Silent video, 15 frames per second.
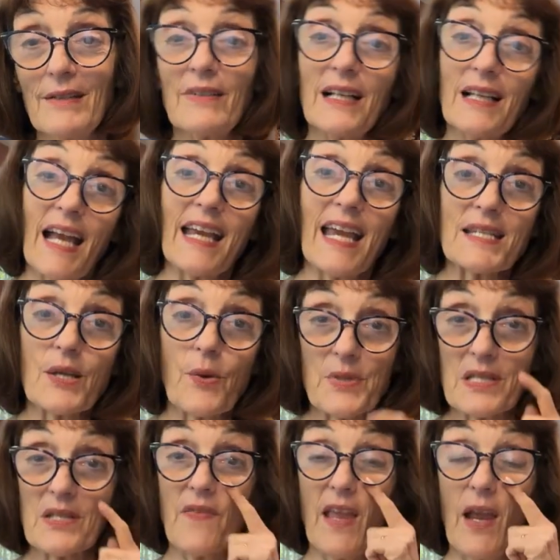Well, I guess I
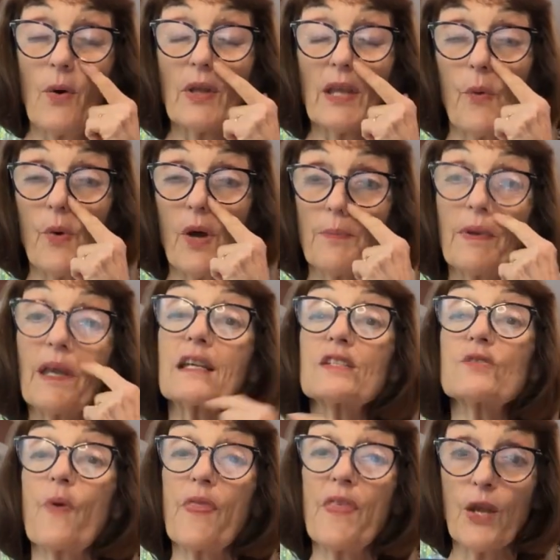wasn't the only one,
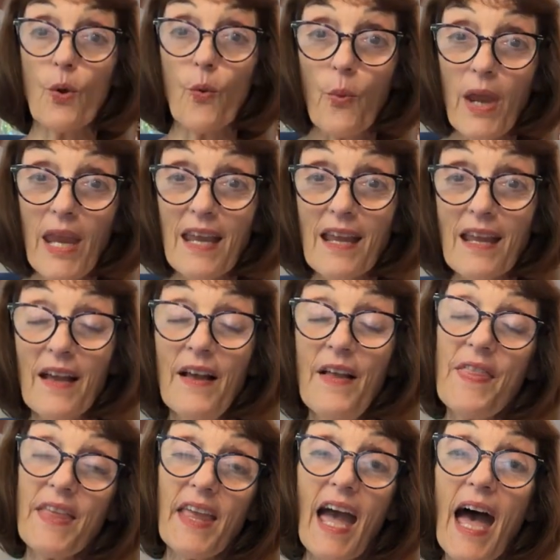because within a week,
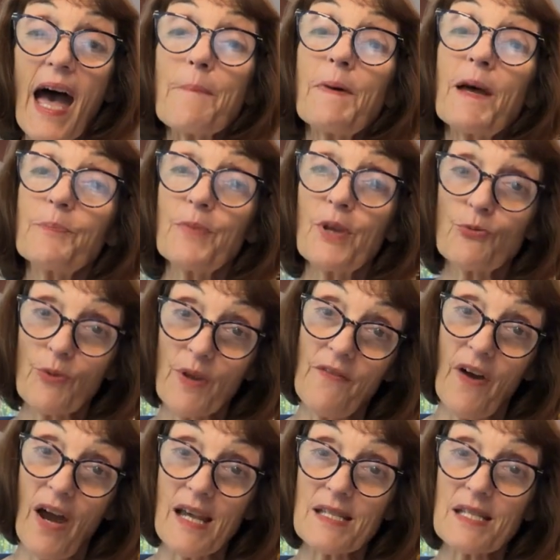the app had been
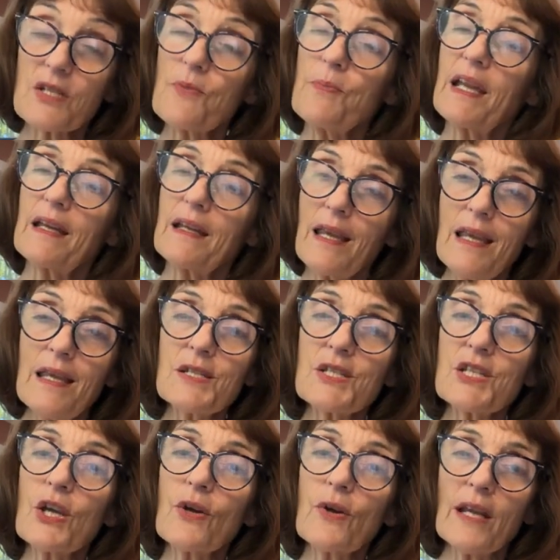revised to make it
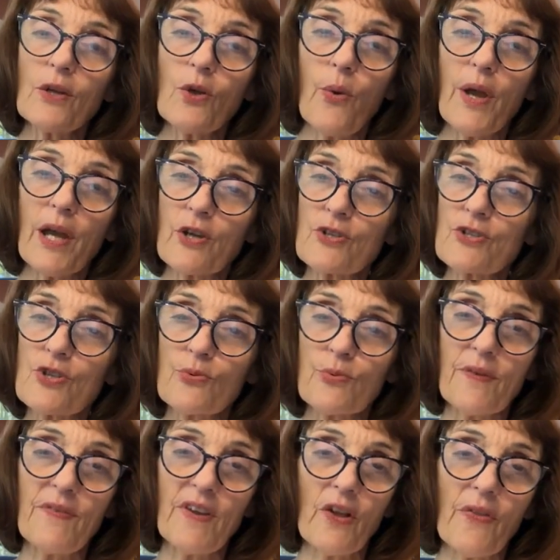easier and quicker to
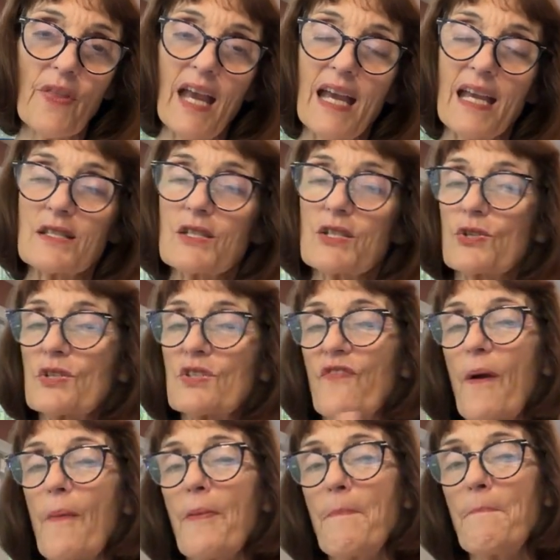reveal the answers
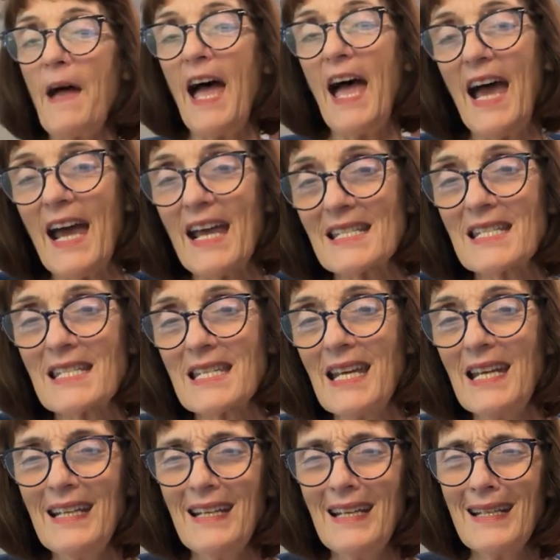from the past.
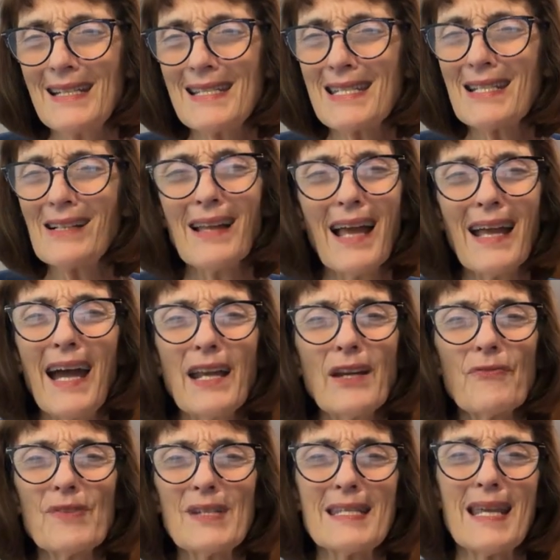Still, I kind
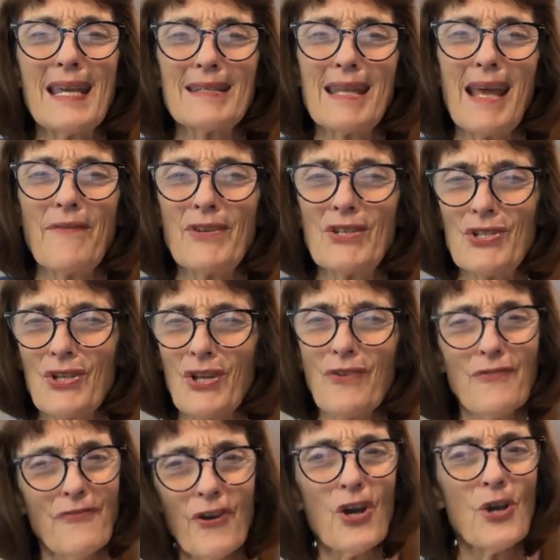of resent having to
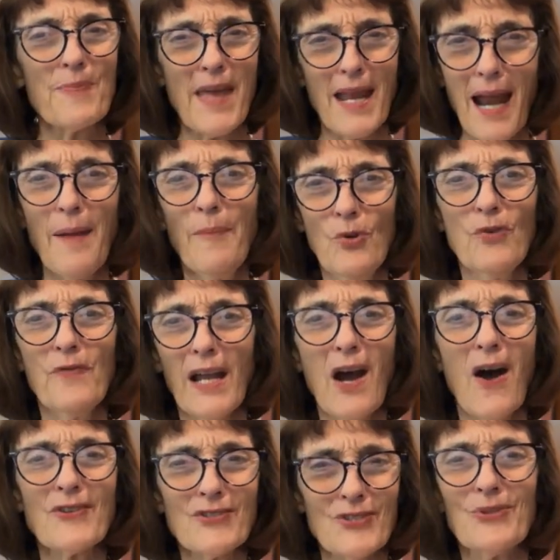confirm that I'm moving
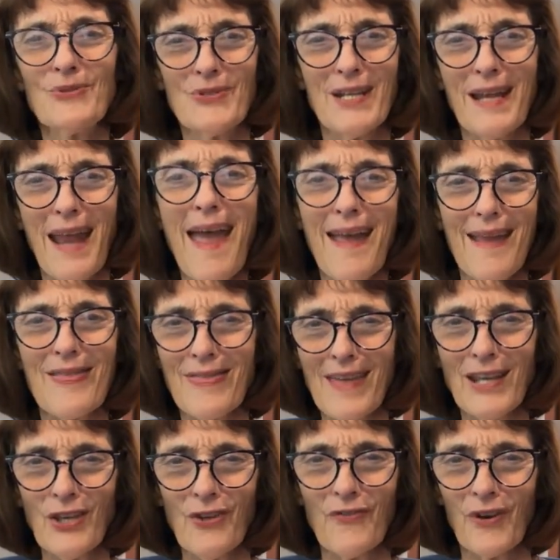on to today.
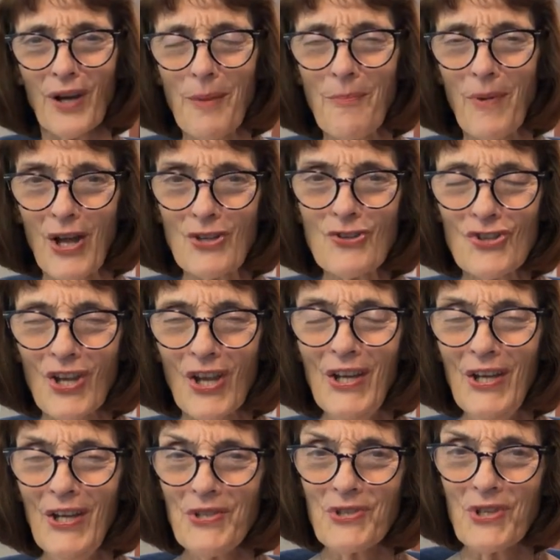Thank you very much.
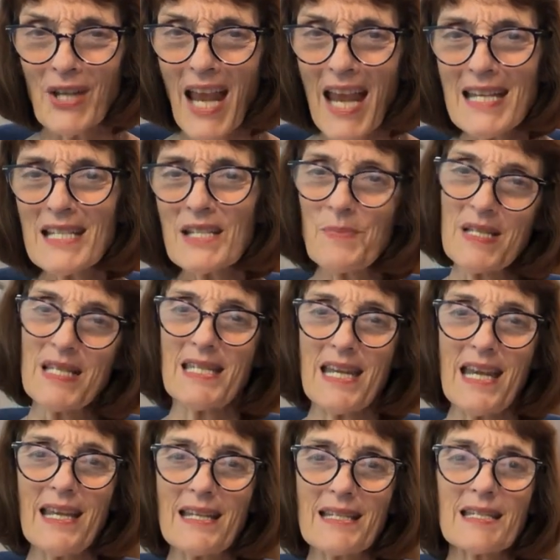Today's
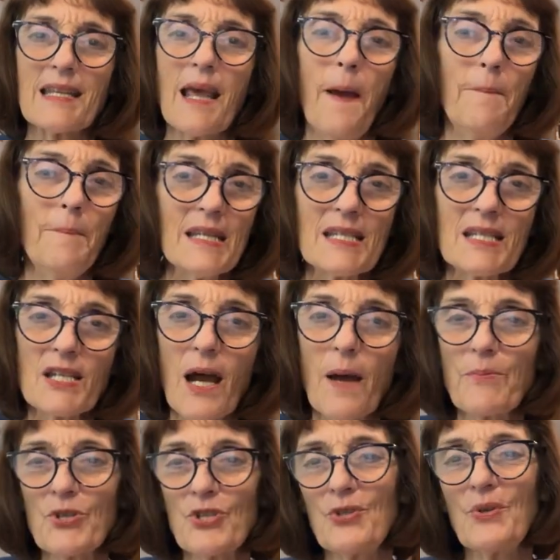mistakes, missed
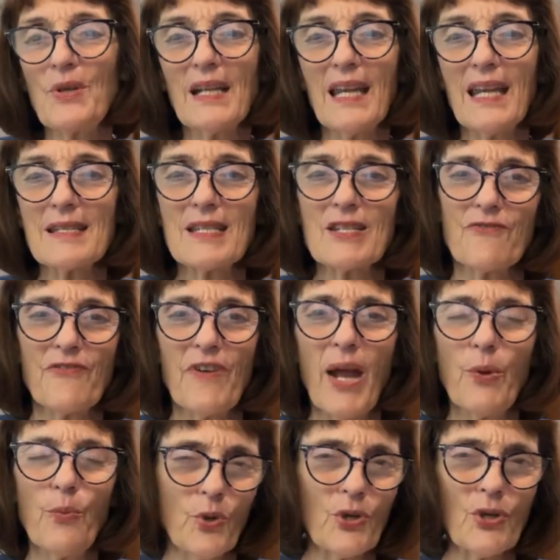opportunities to
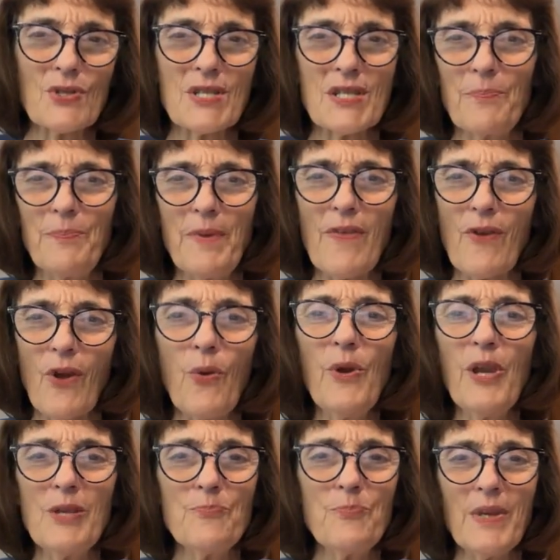find words and be the
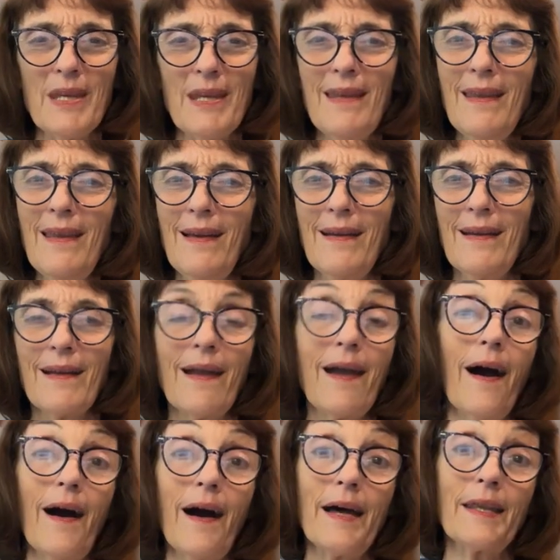queen bee,
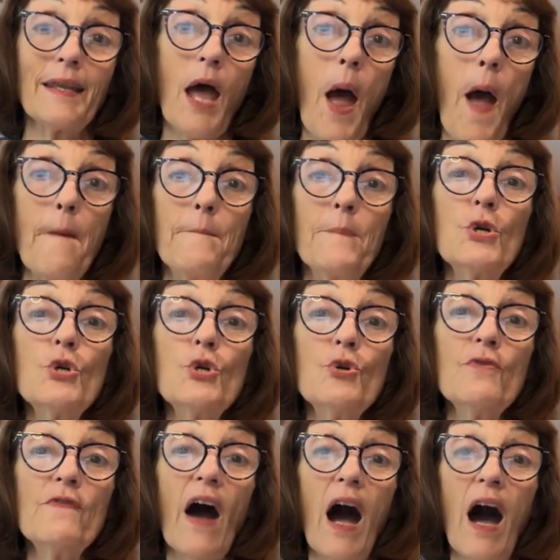gone.
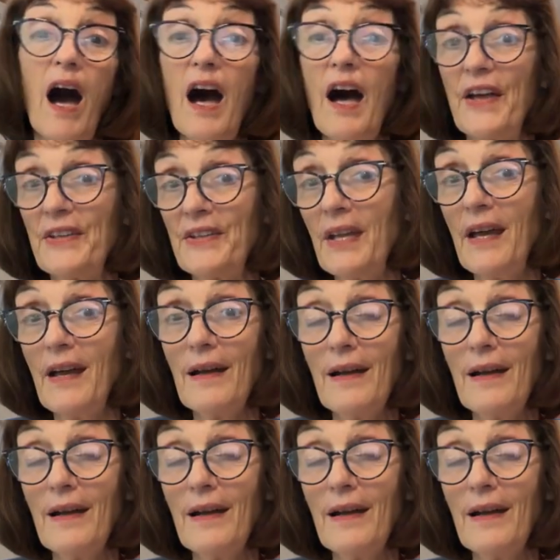Move on.